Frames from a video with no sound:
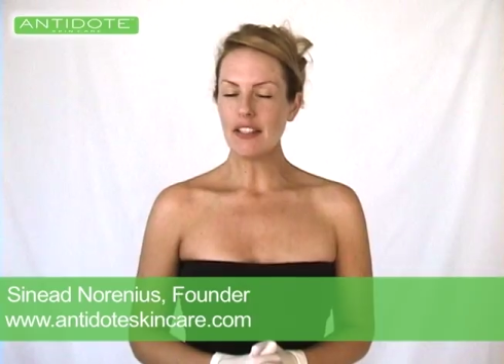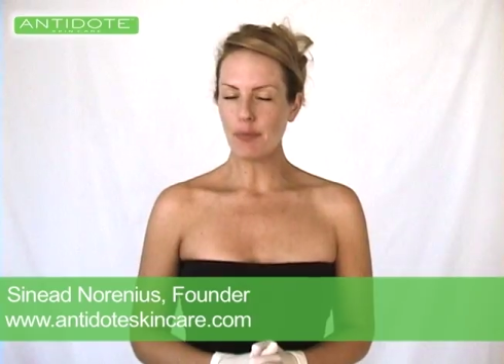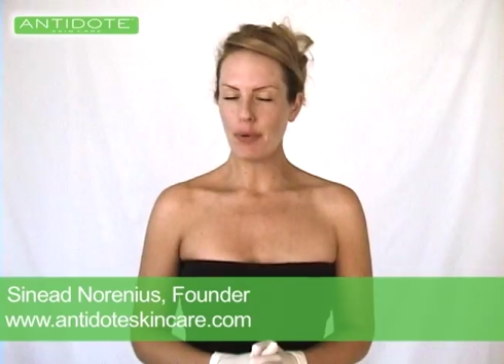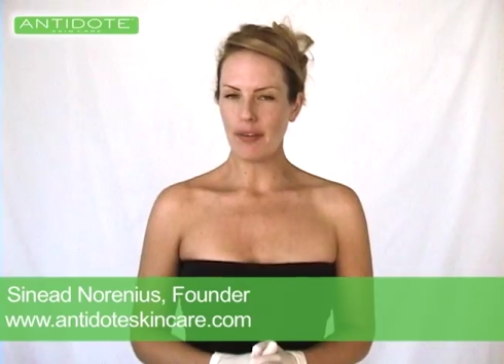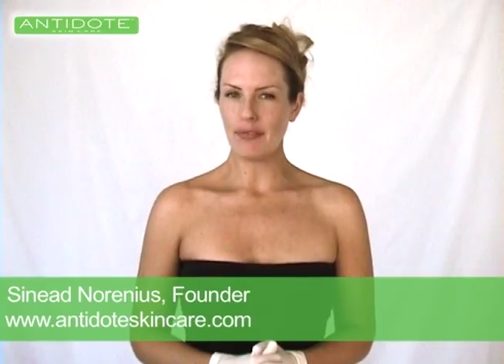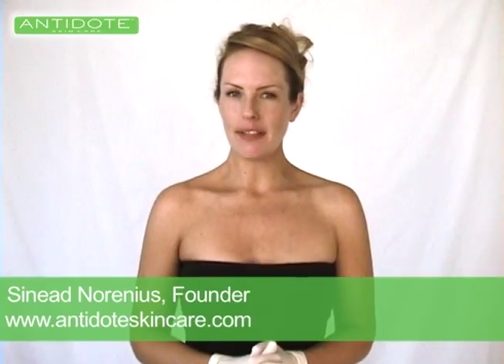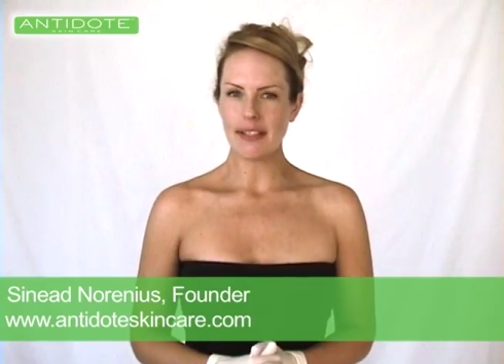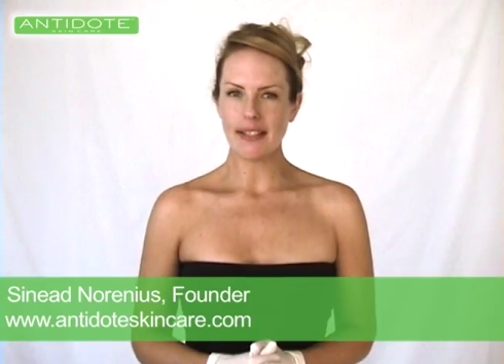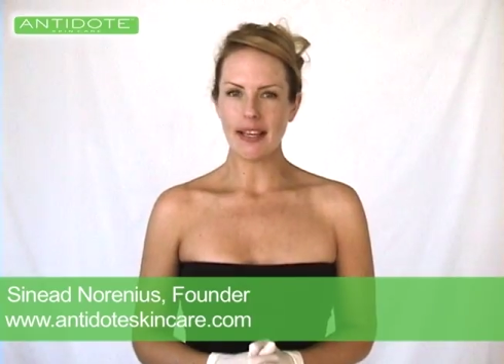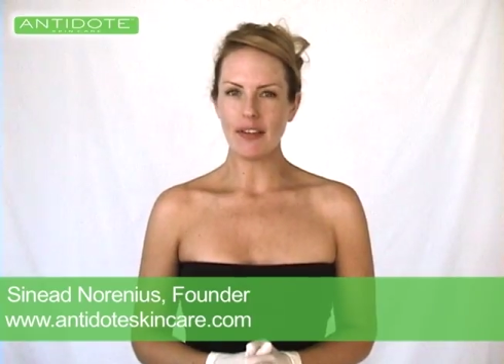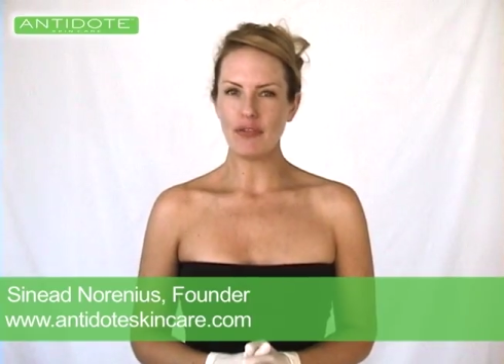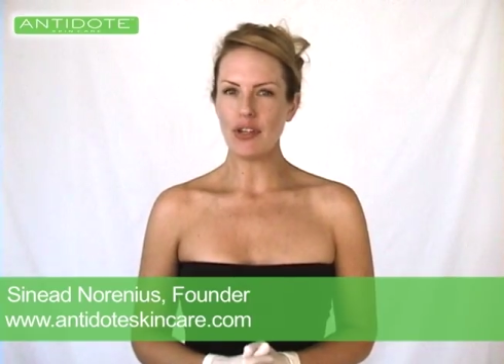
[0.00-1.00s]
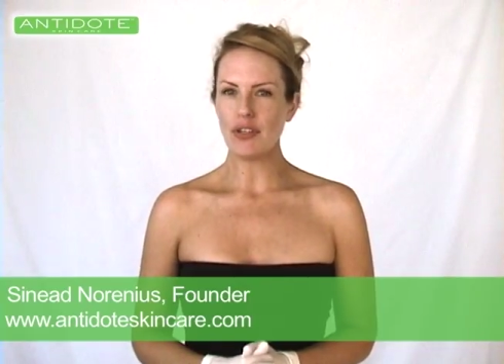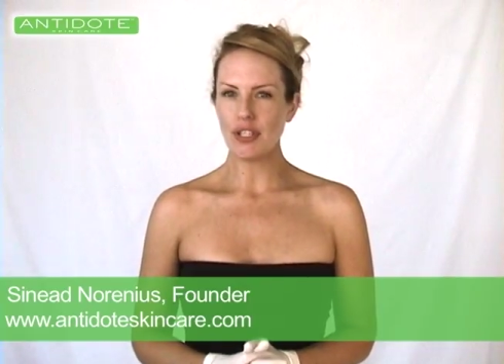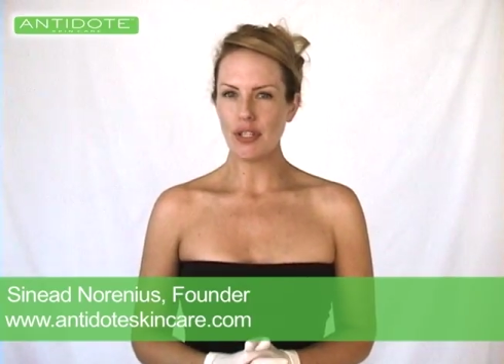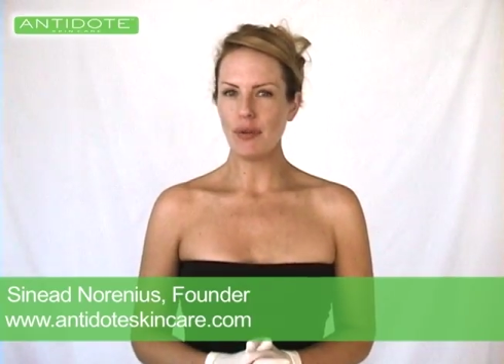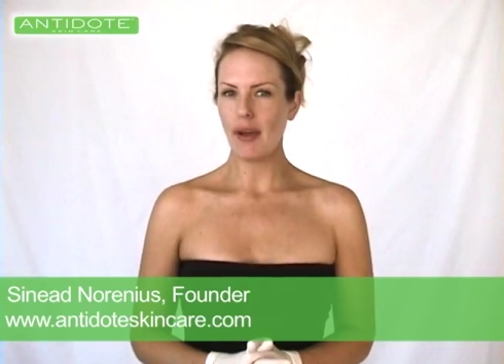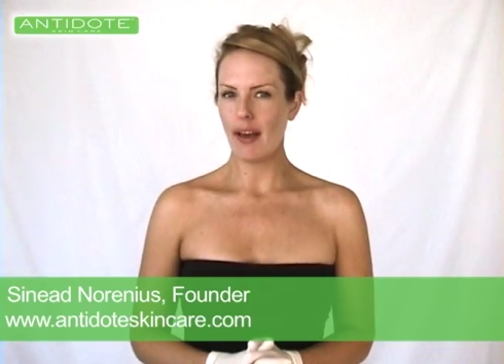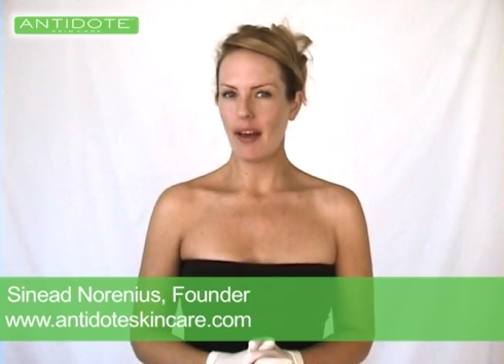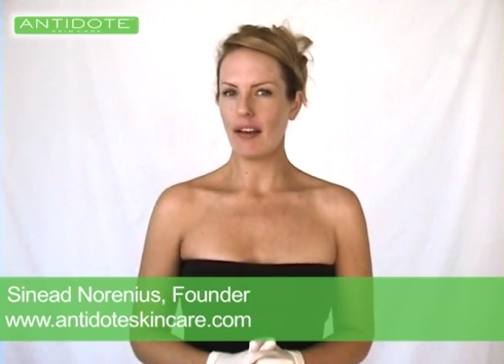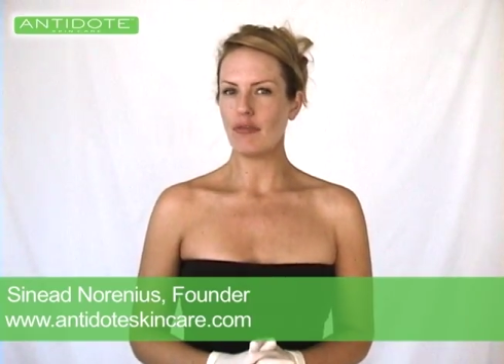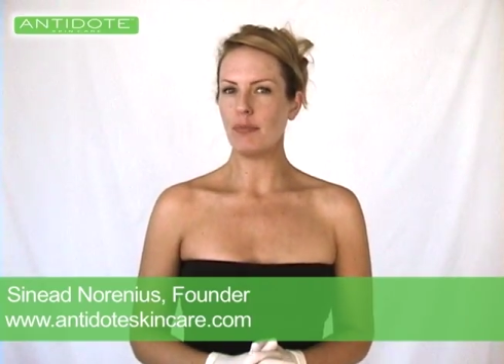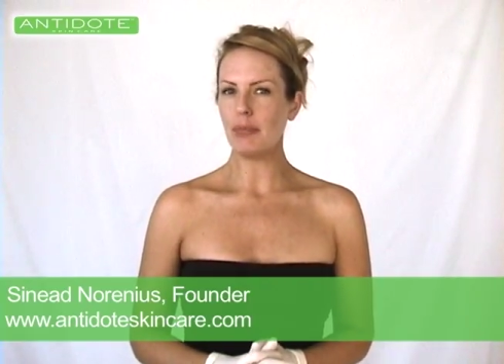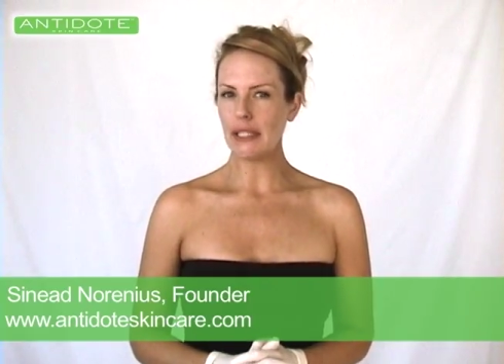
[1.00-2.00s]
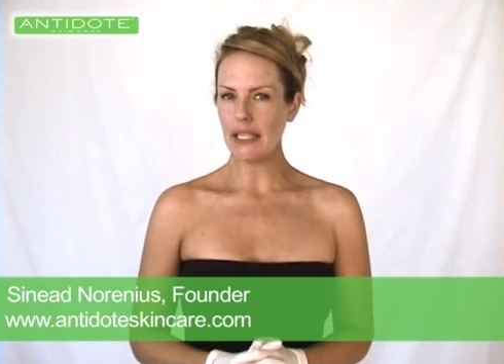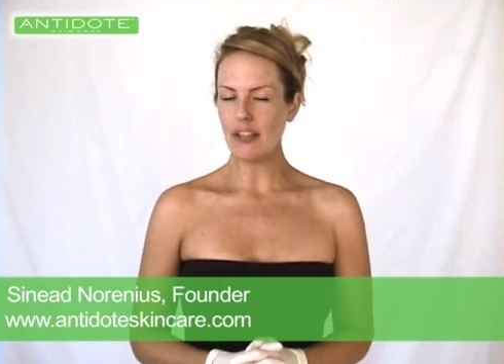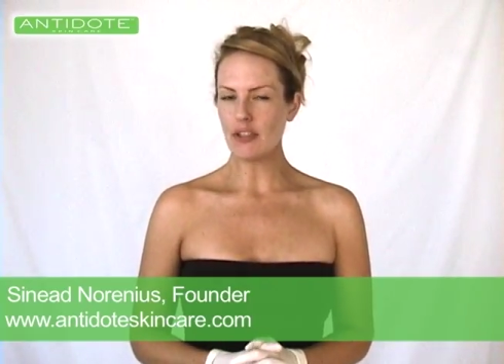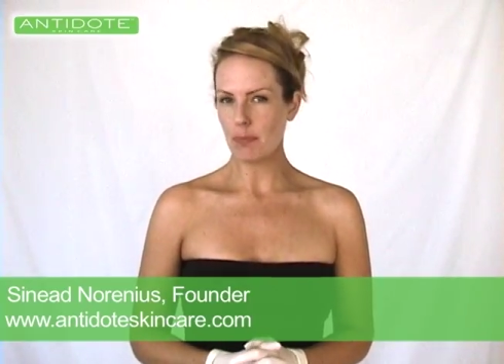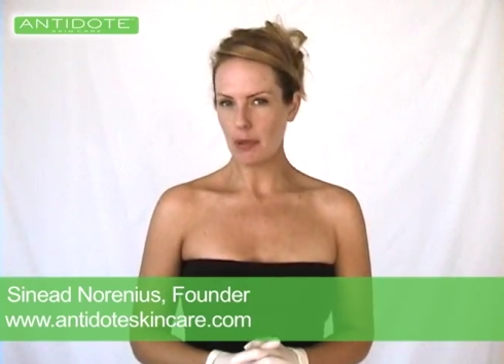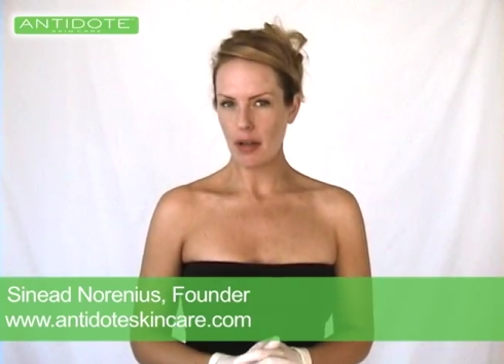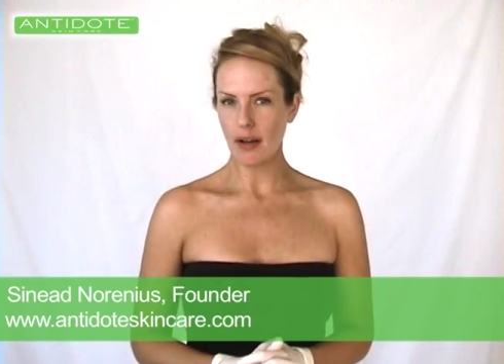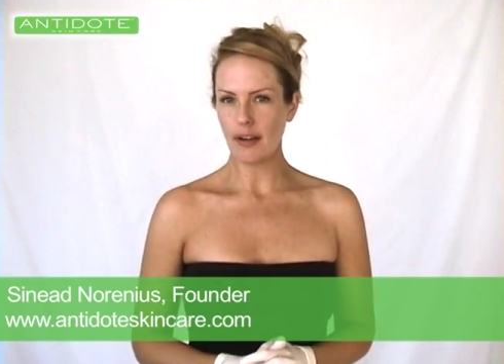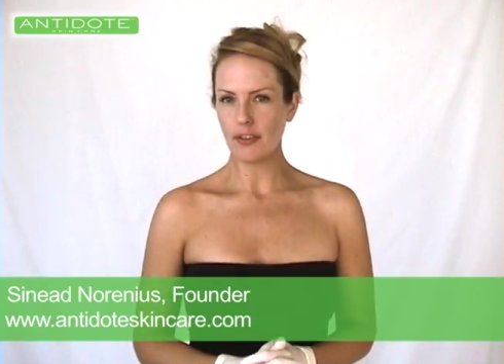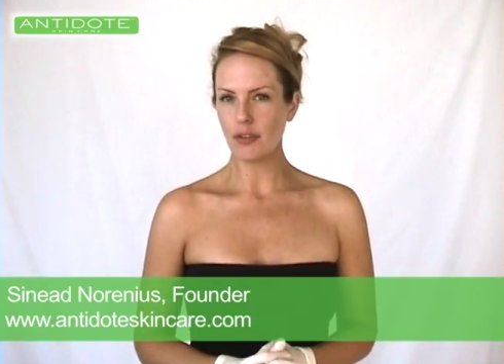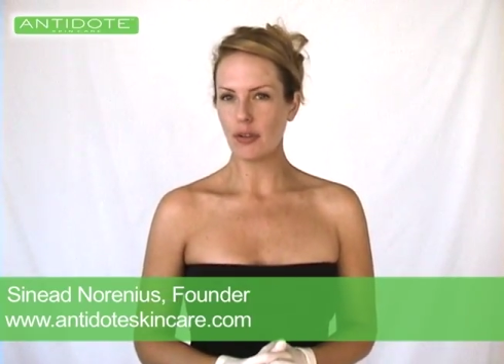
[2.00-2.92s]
to preface that if you do have bleach blonde